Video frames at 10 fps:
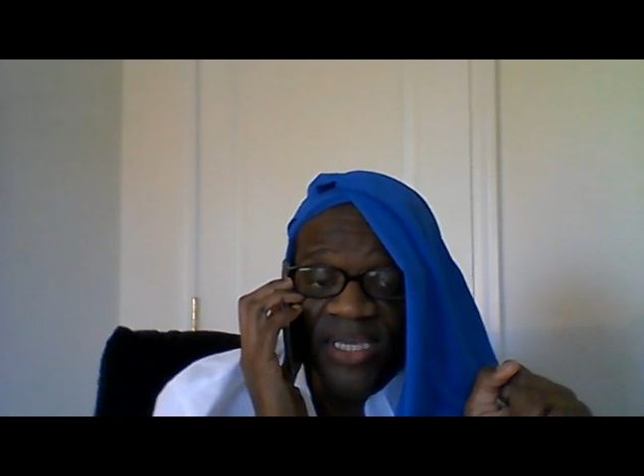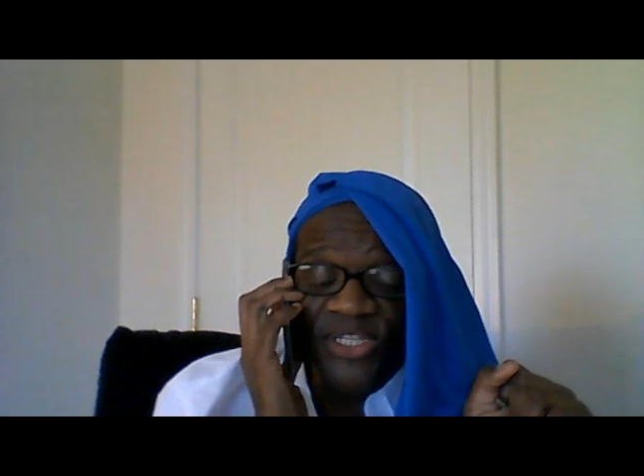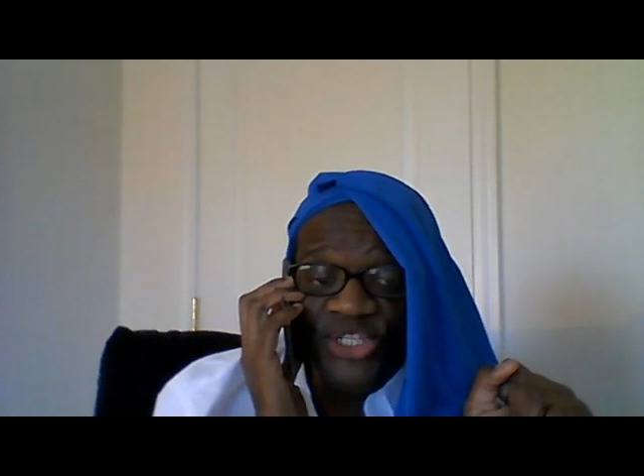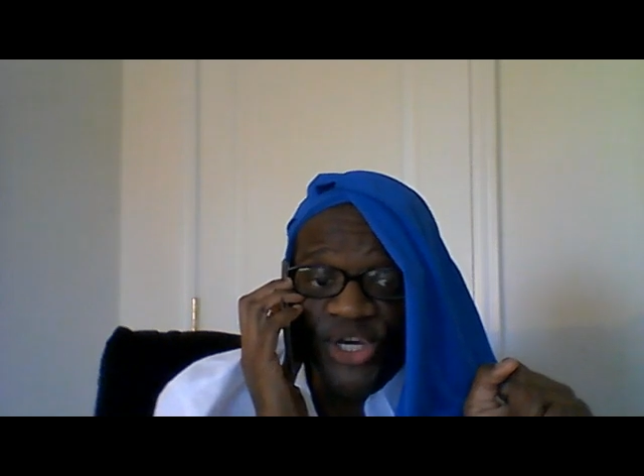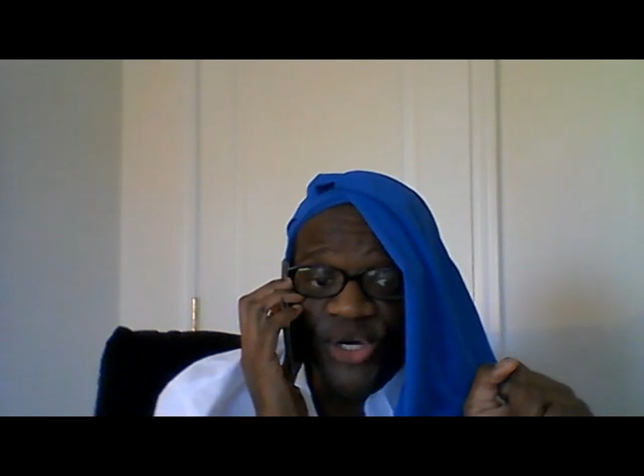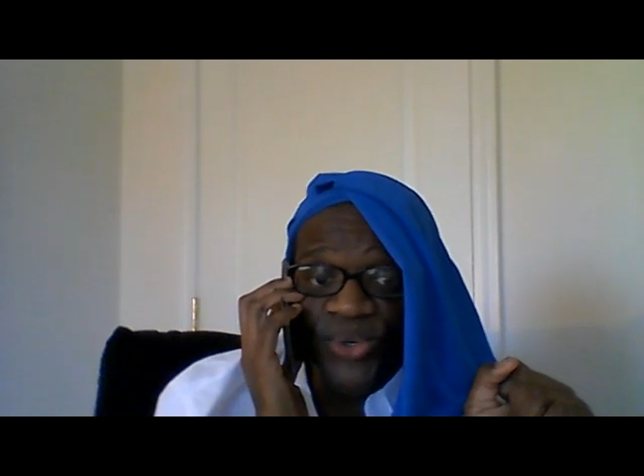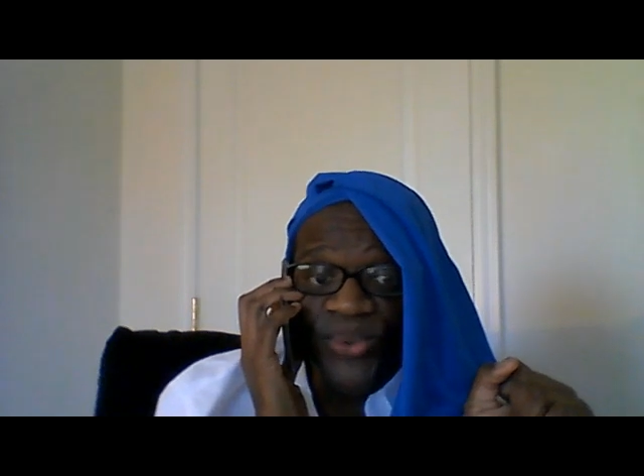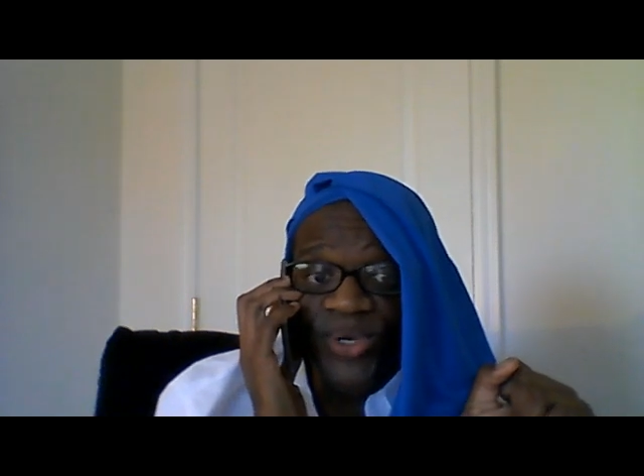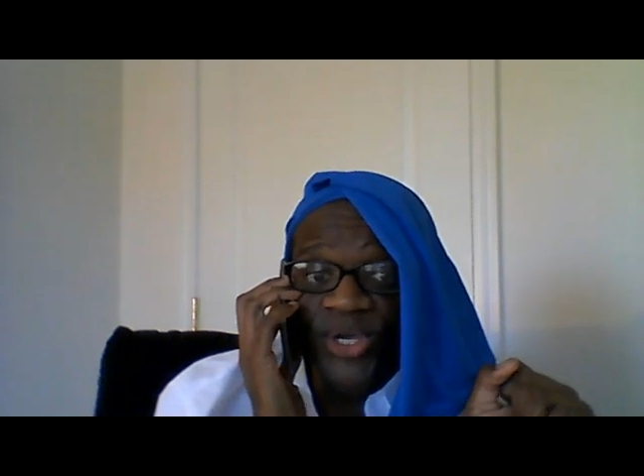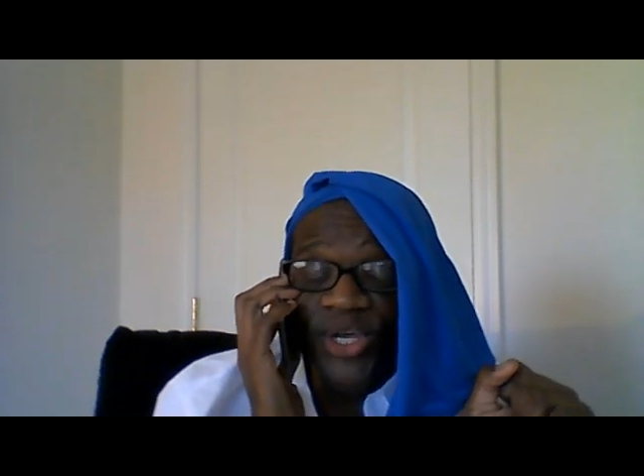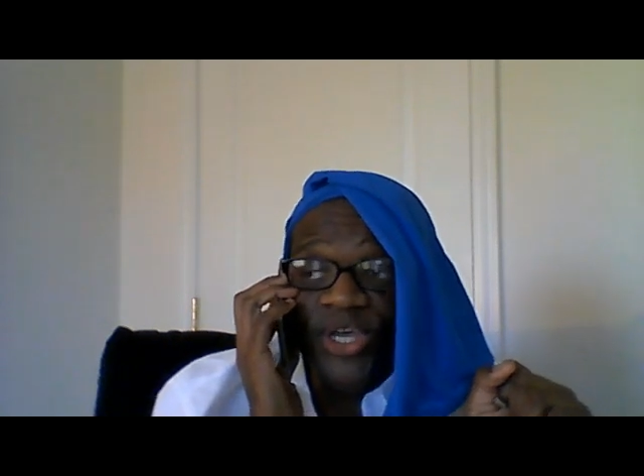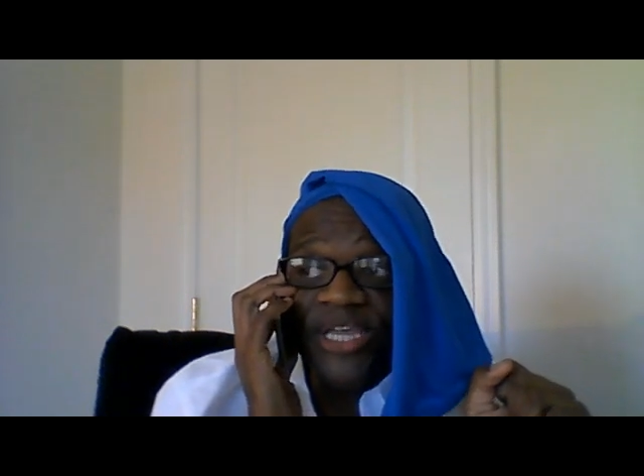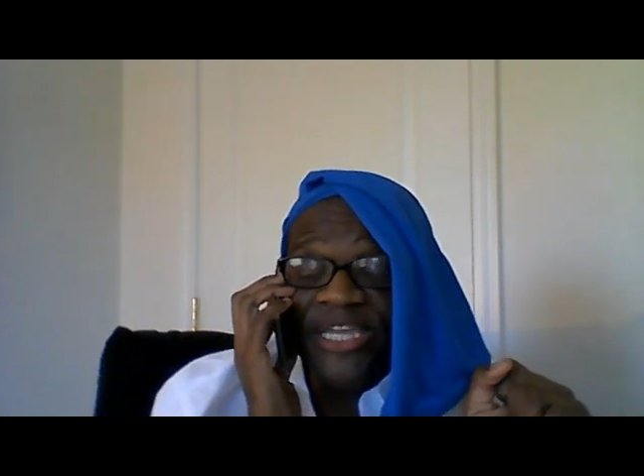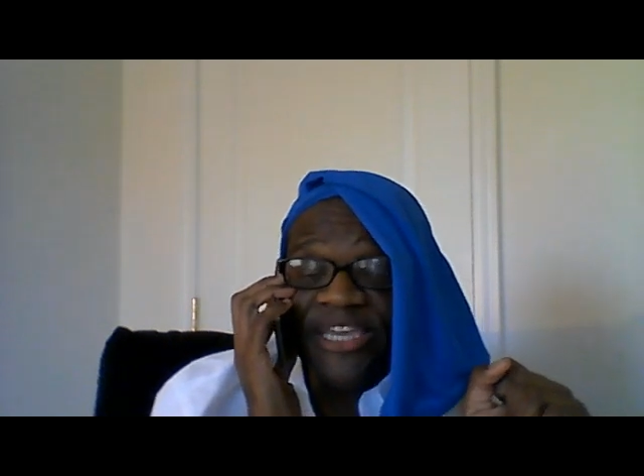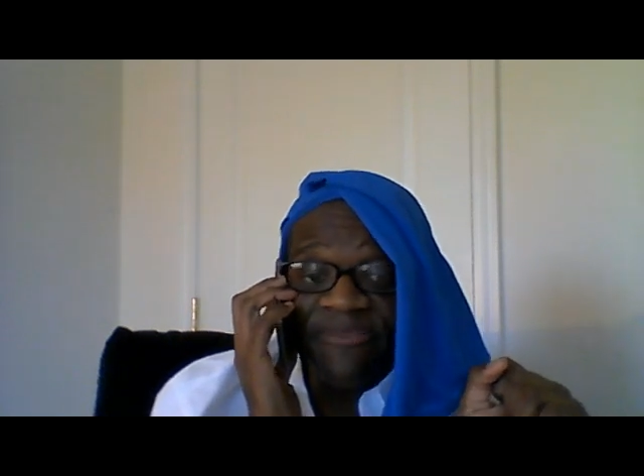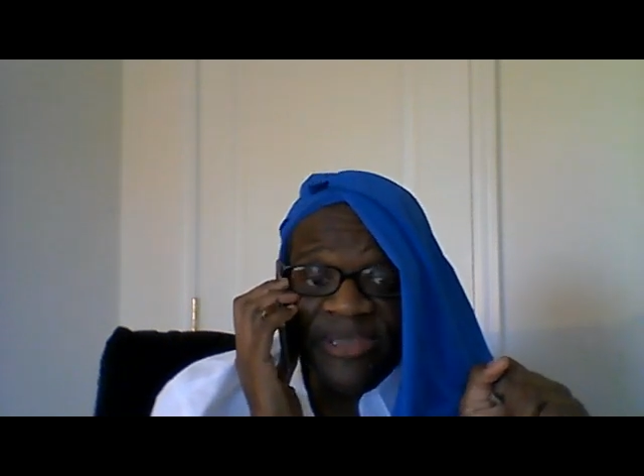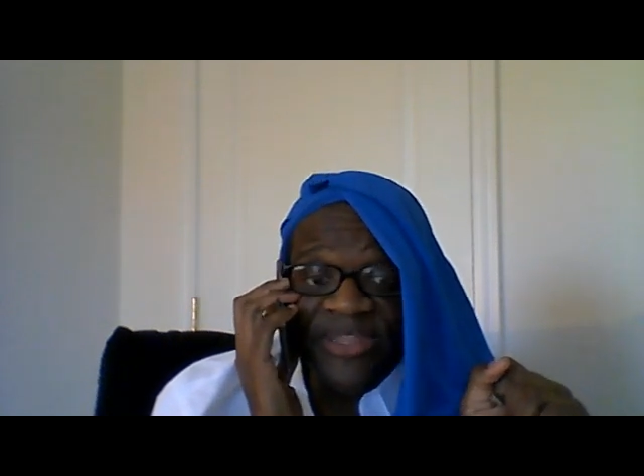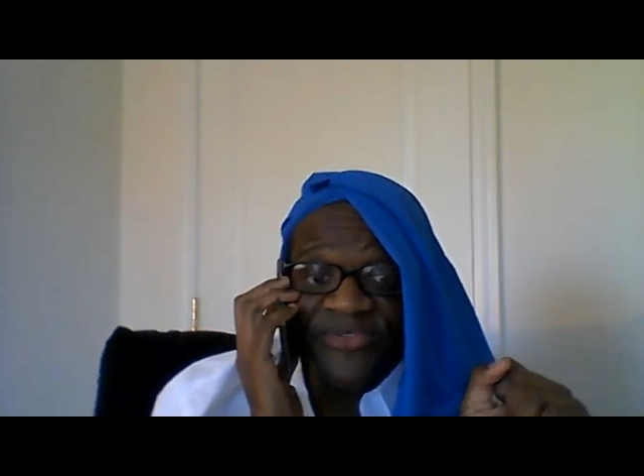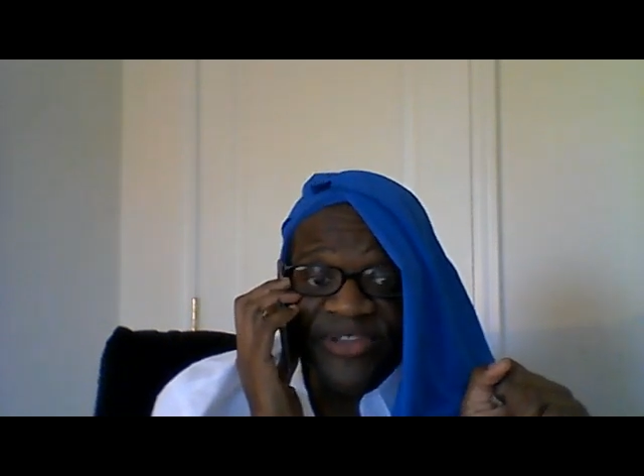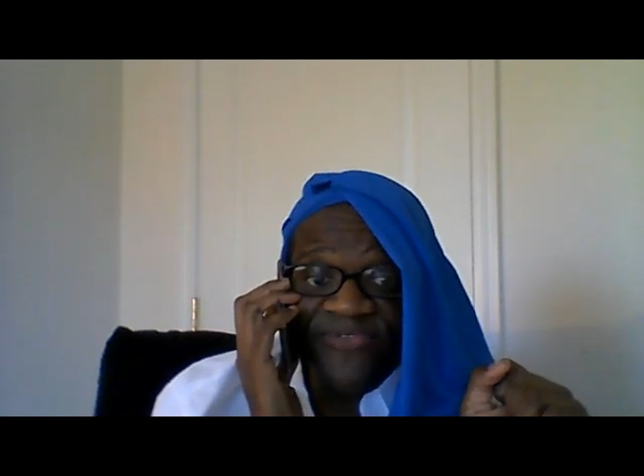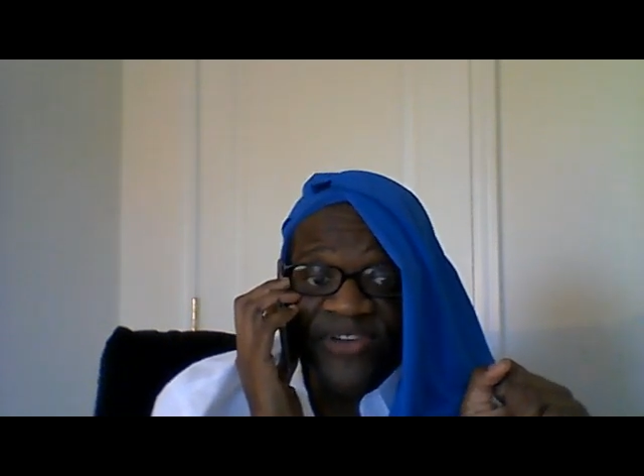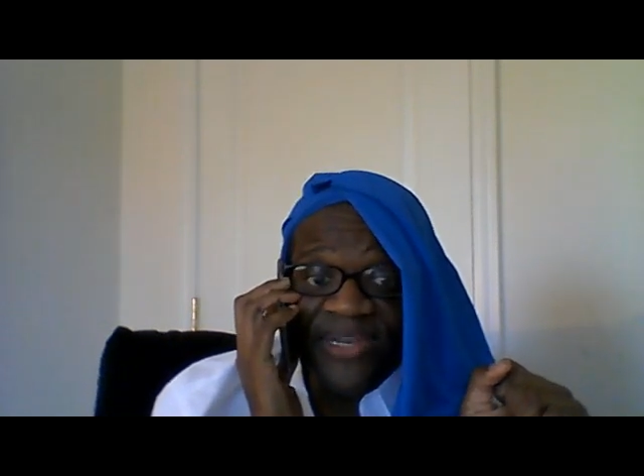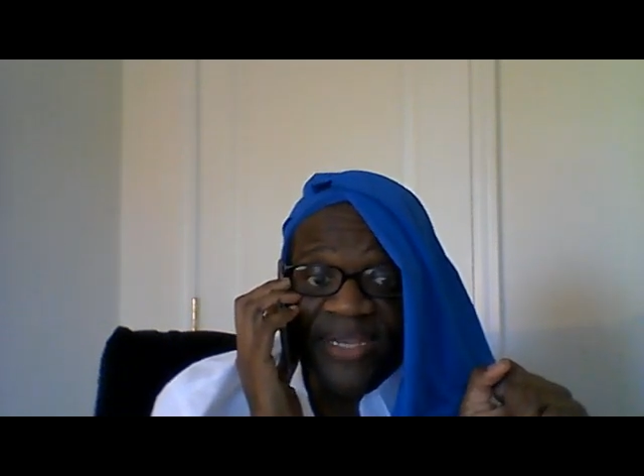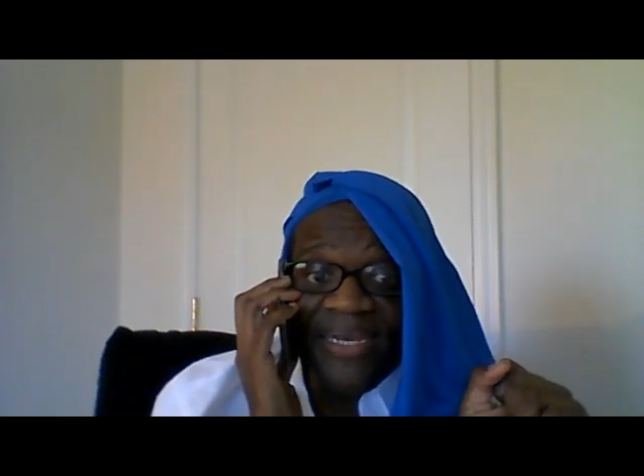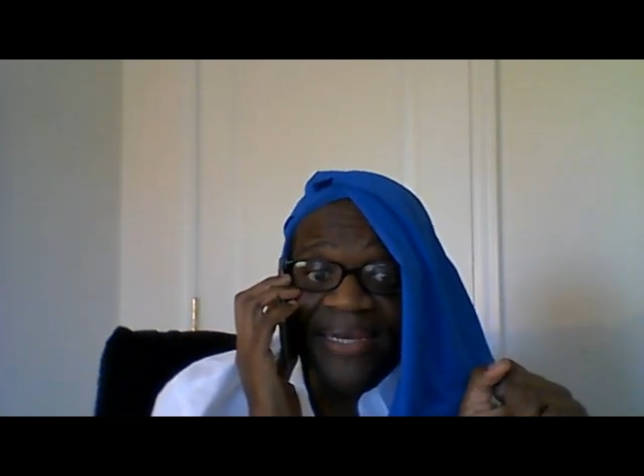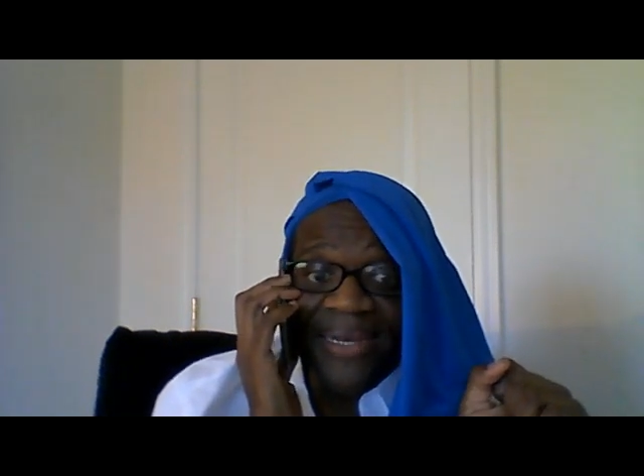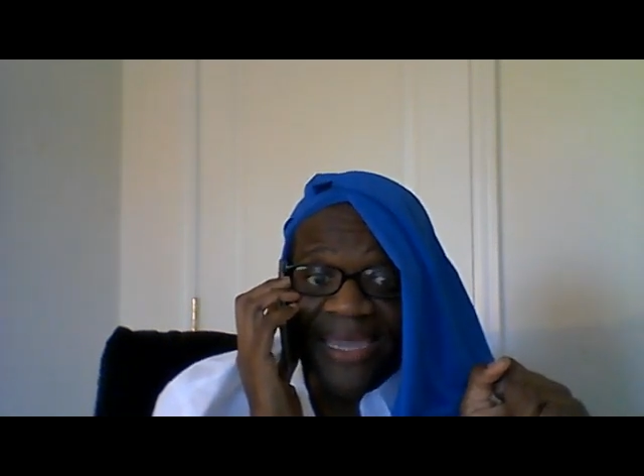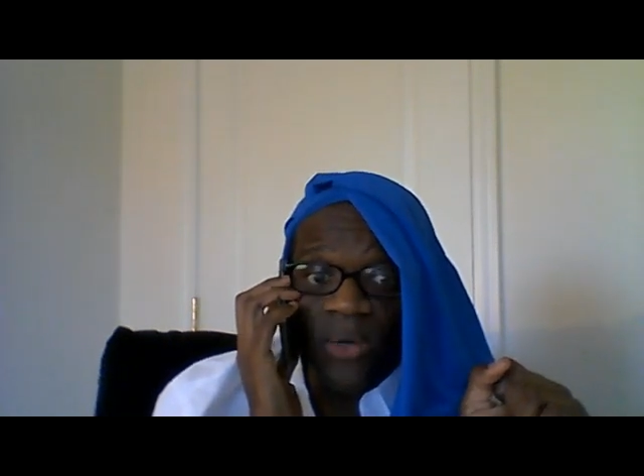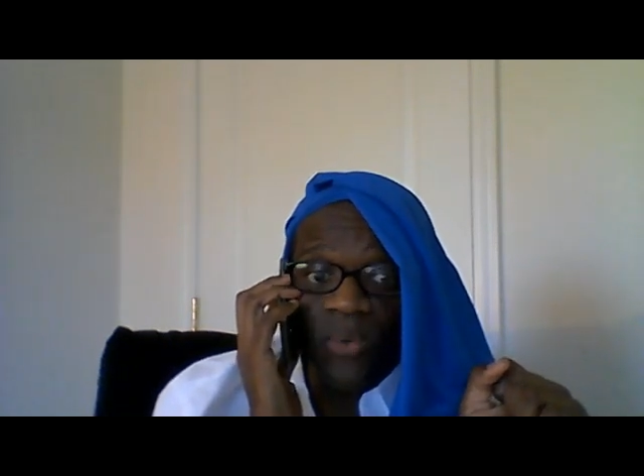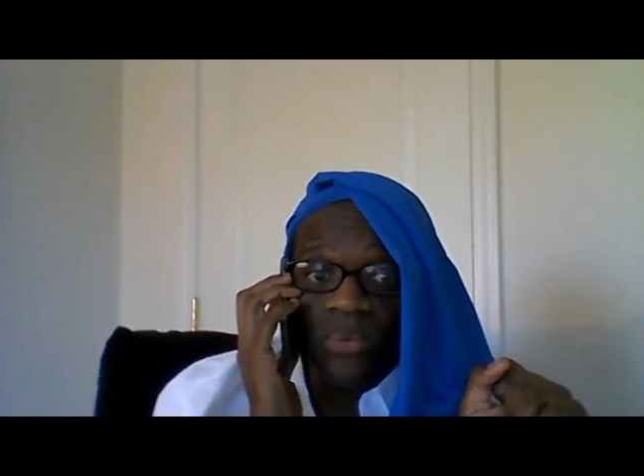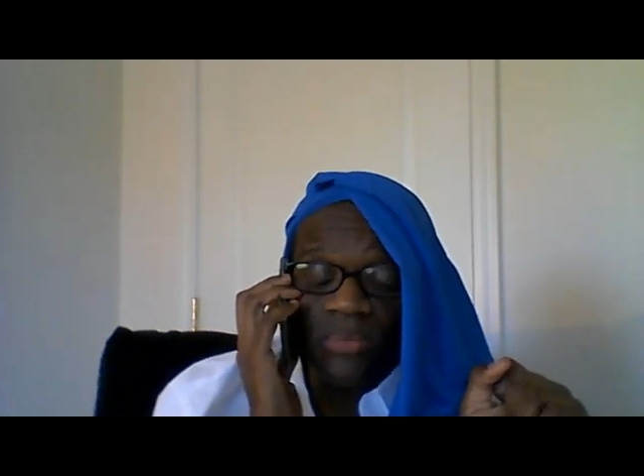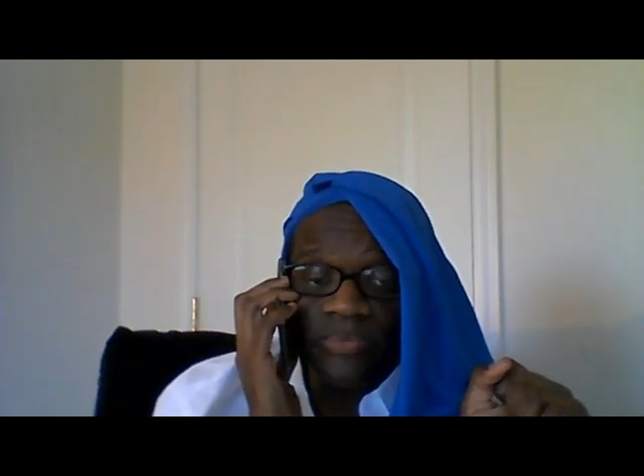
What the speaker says: So give me the refund now.